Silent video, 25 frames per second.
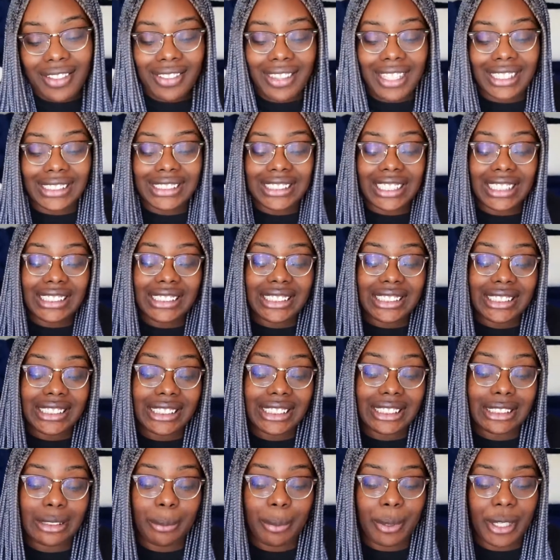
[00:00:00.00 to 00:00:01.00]
They tend to
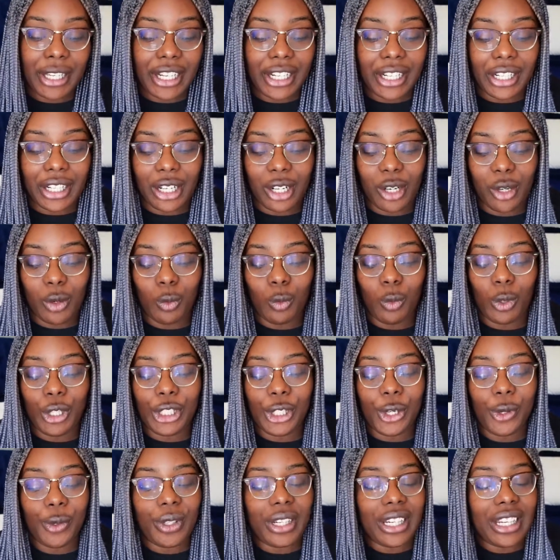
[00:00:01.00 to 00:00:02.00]
disappear when
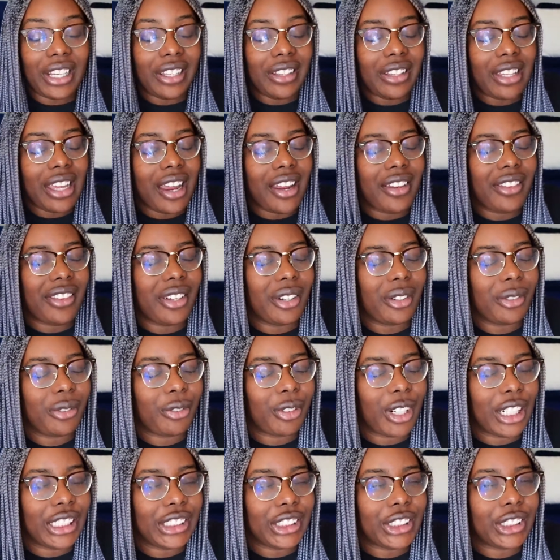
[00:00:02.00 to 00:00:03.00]
you need their
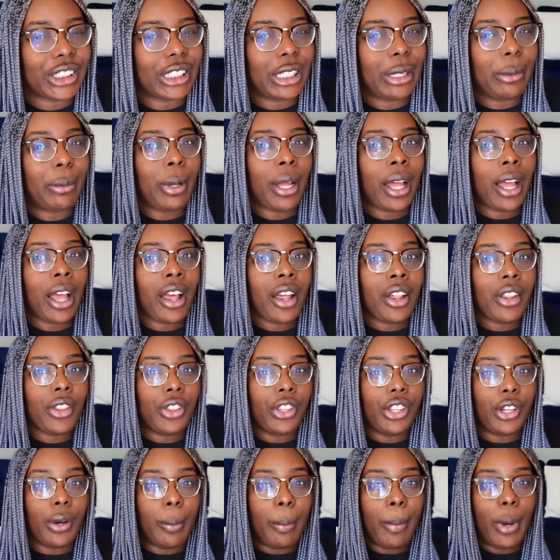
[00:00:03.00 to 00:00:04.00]
friendship
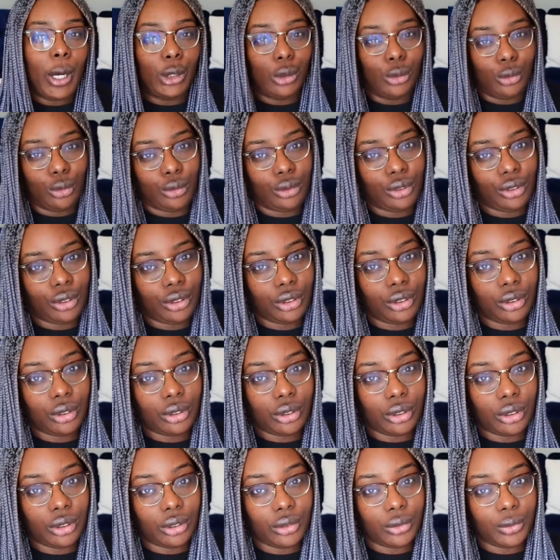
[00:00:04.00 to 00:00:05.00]
the
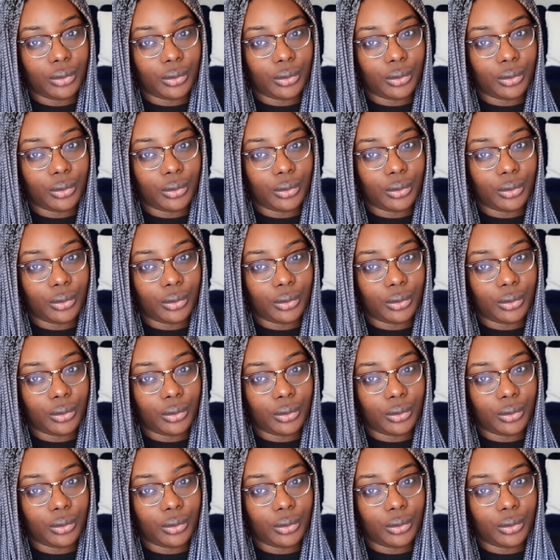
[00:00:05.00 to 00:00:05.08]
most.